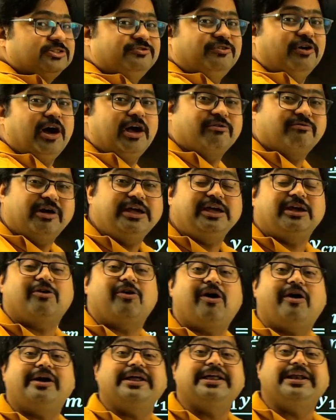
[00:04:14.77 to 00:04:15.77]
for y
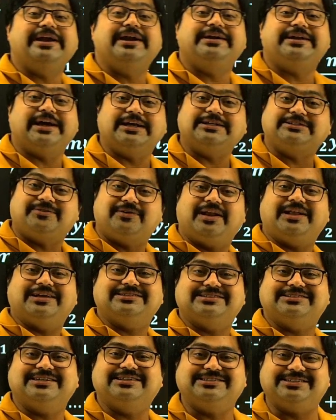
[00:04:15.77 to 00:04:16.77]
coordinate as well
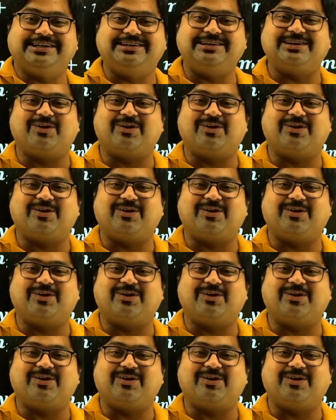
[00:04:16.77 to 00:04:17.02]
as the z